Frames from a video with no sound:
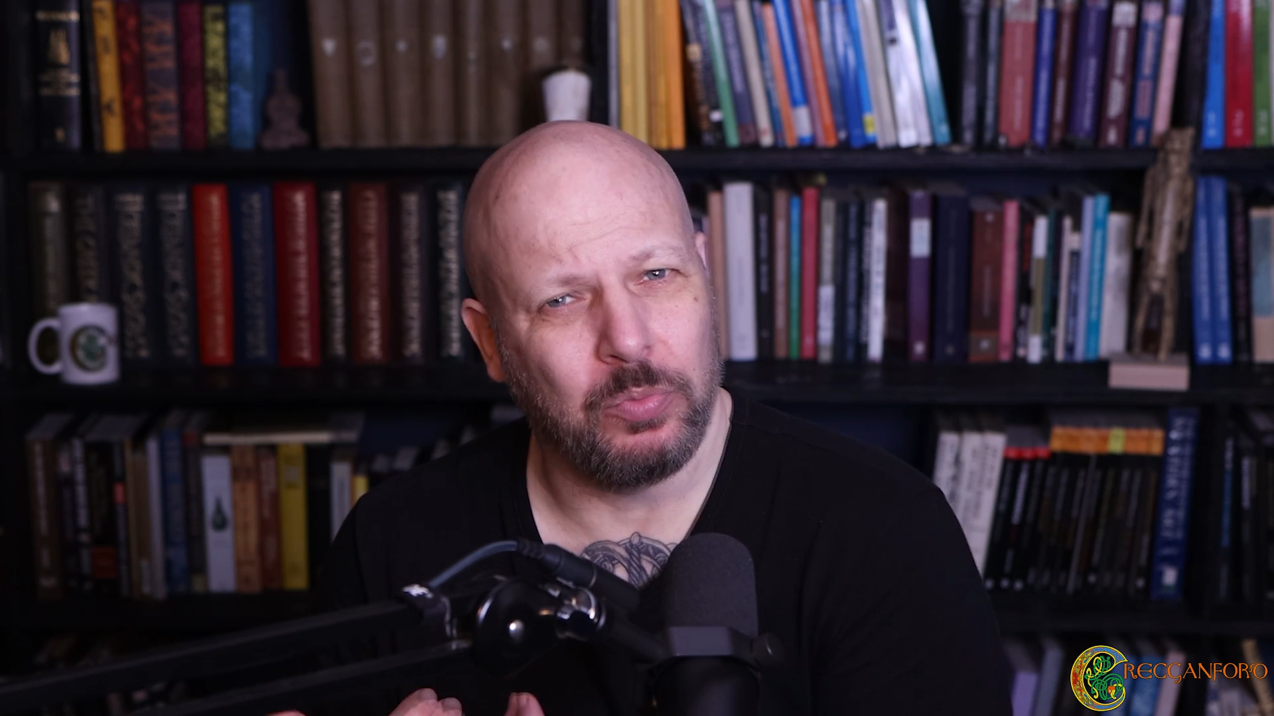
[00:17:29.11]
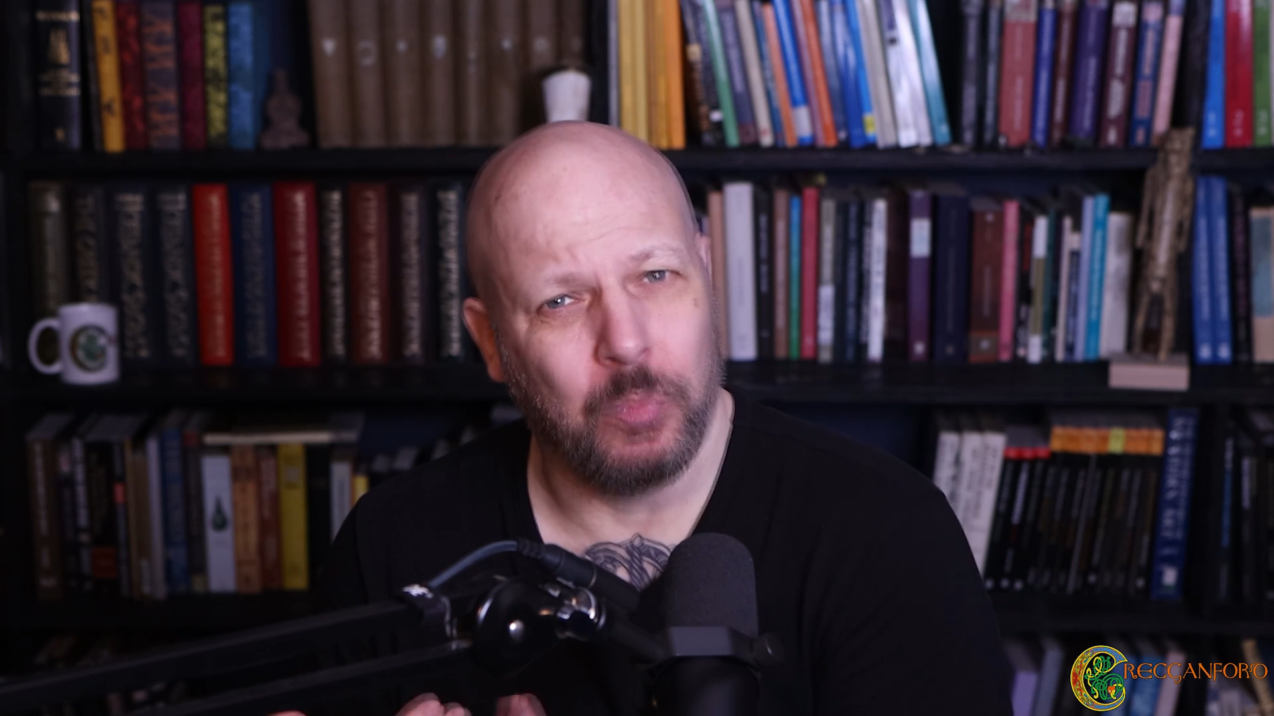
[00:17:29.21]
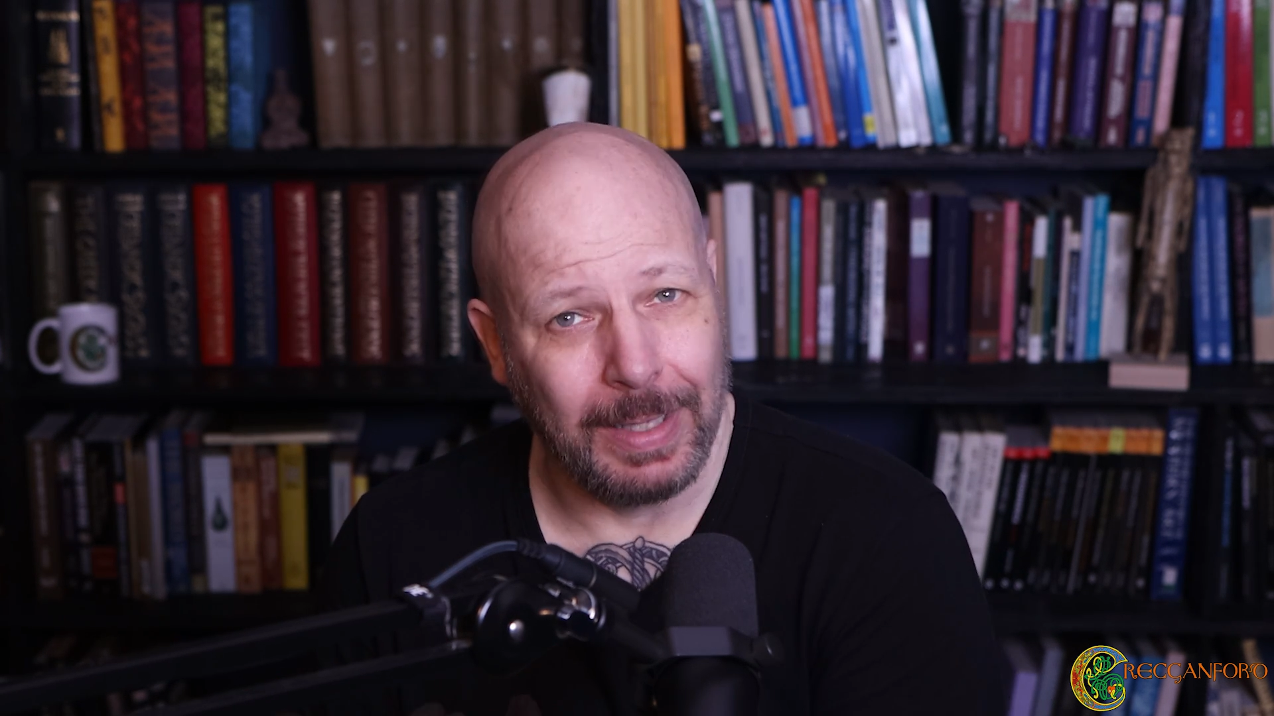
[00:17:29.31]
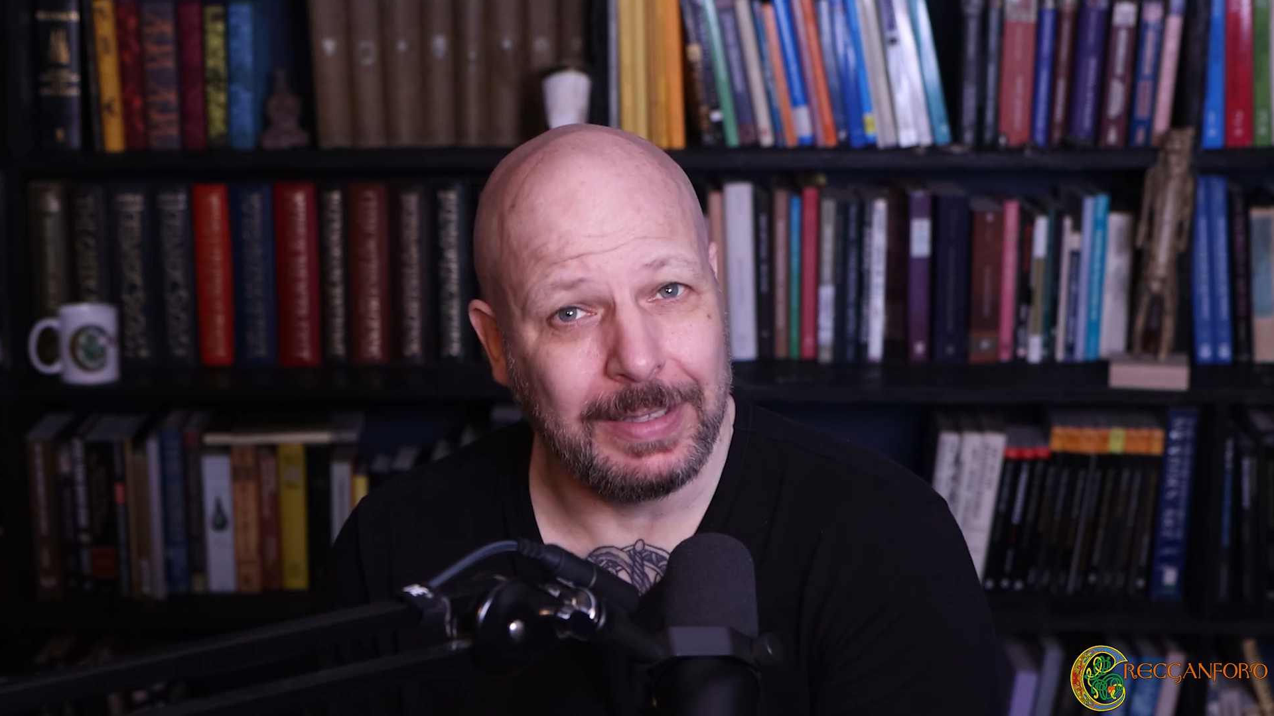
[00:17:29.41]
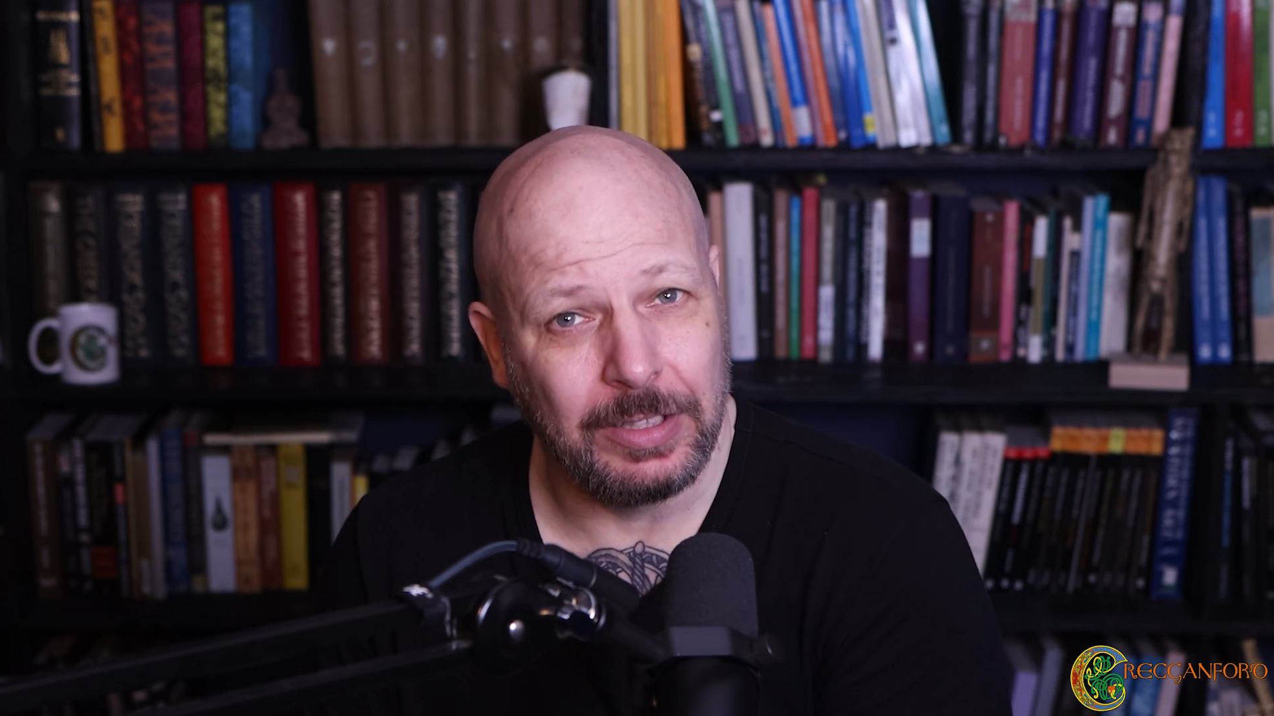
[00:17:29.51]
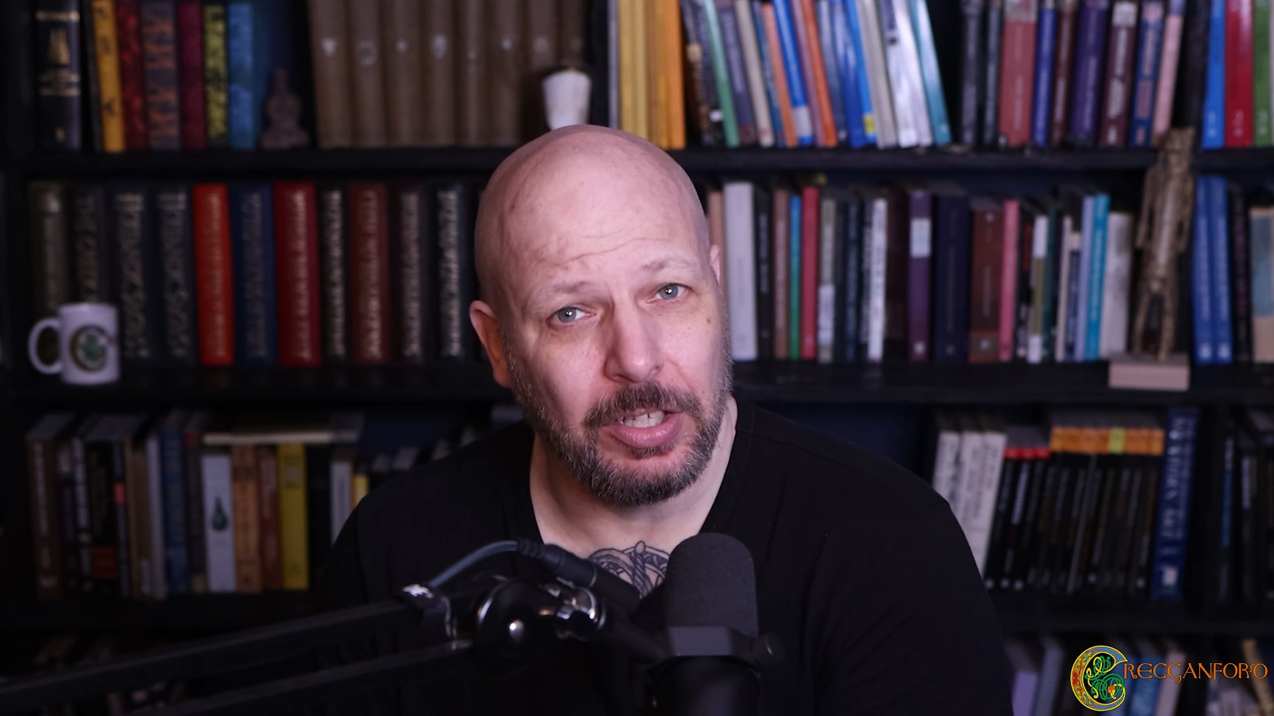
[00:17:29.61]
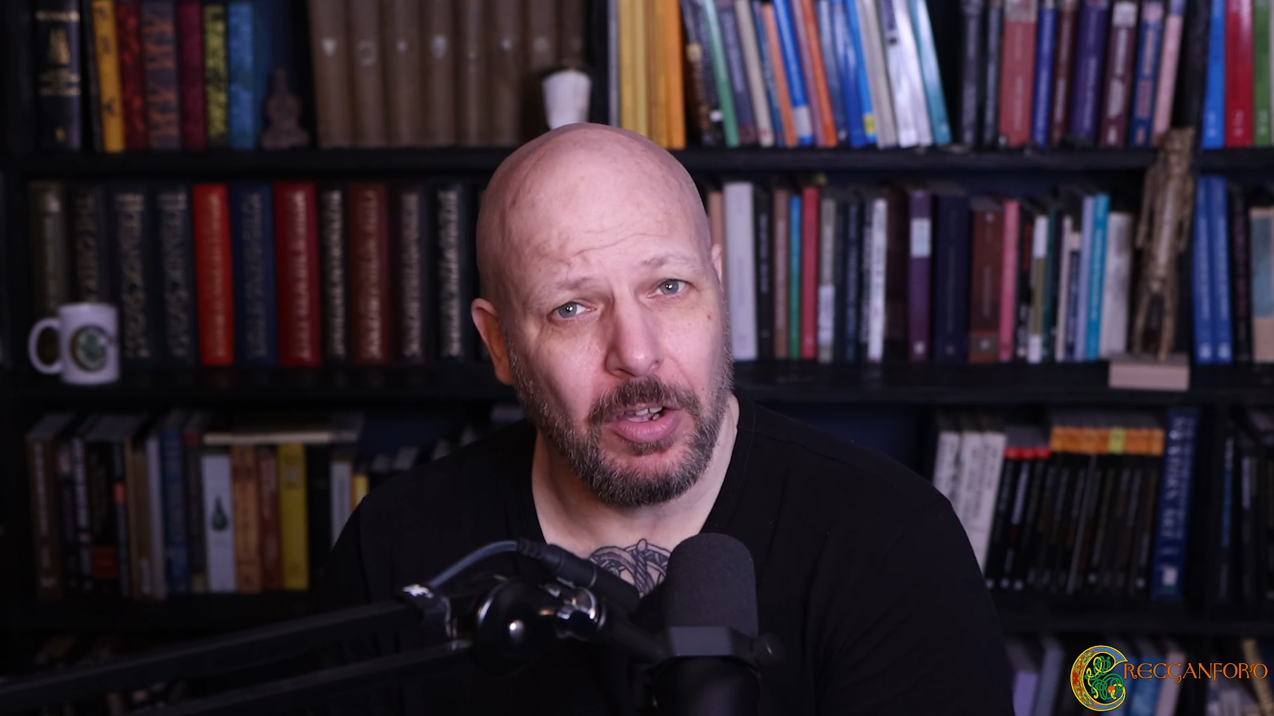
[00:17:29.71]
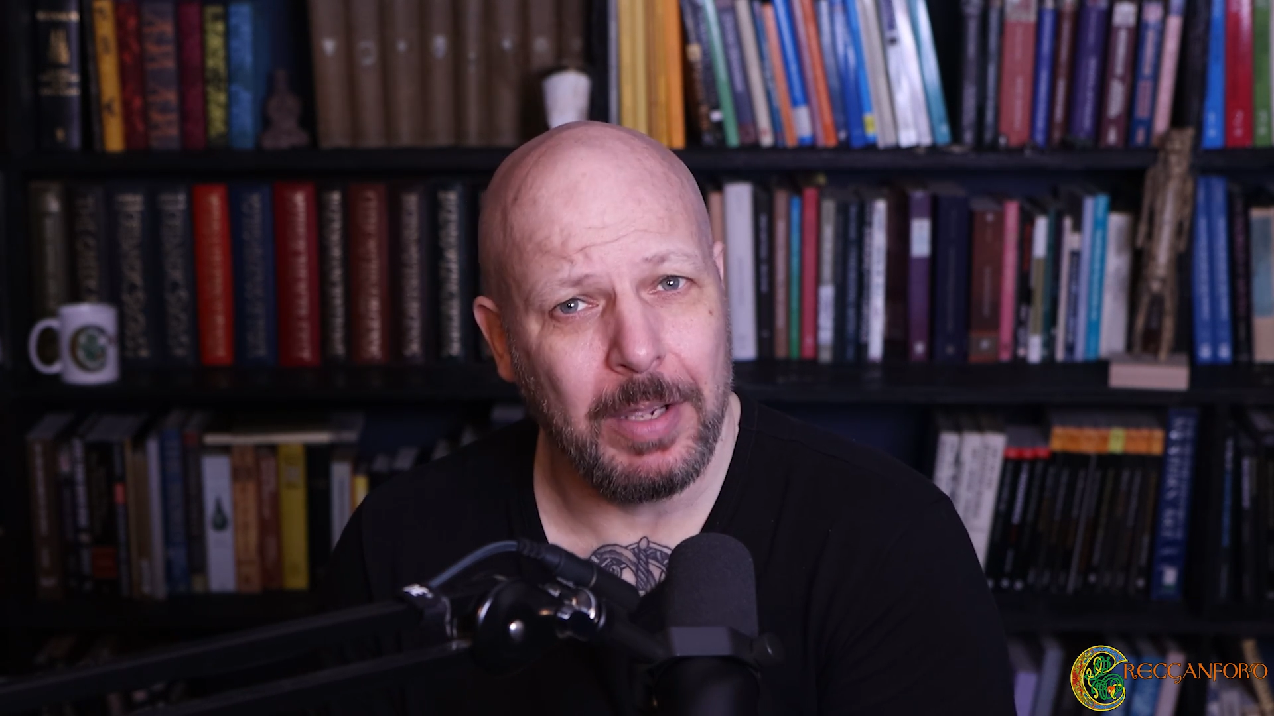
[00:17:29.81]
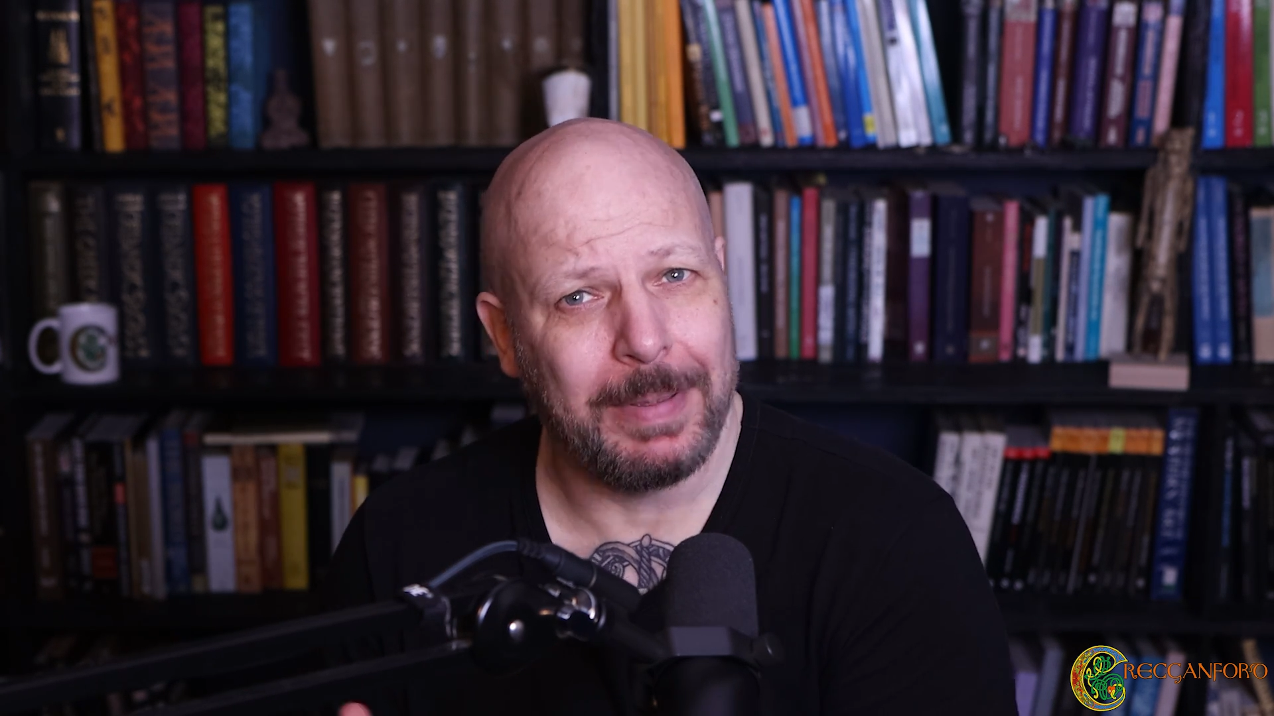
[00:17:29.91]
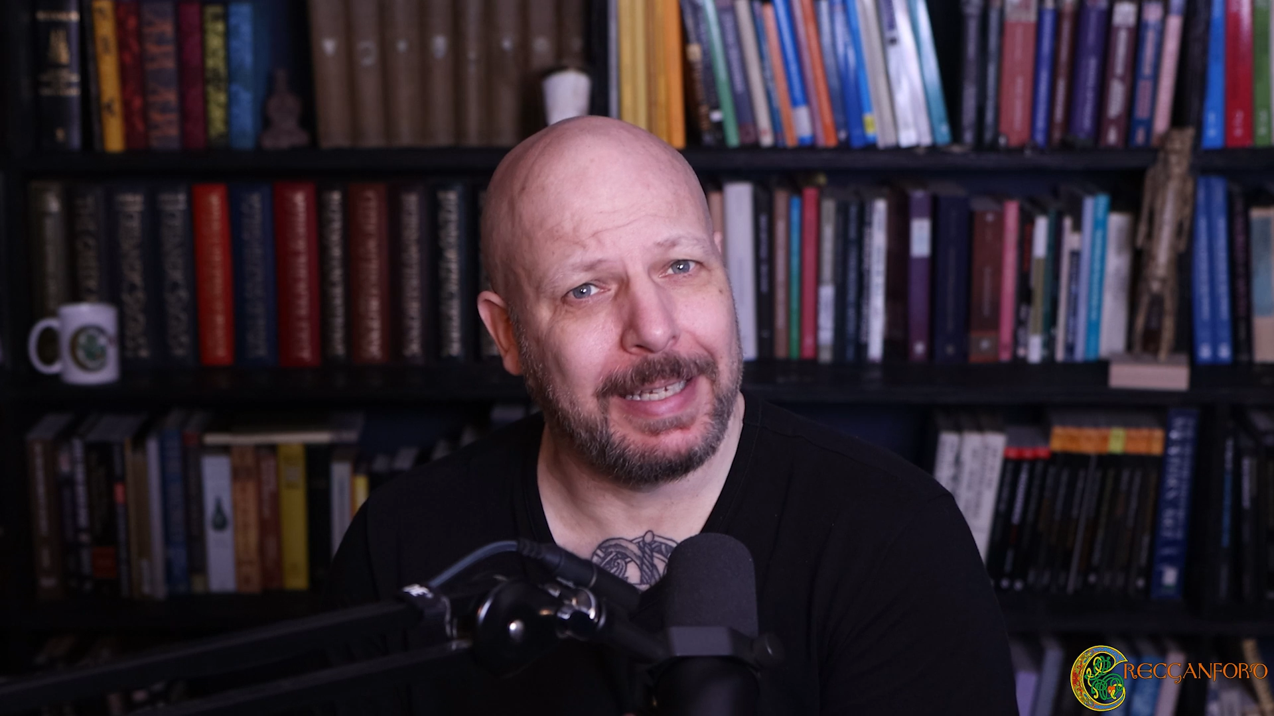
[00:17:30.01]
one time,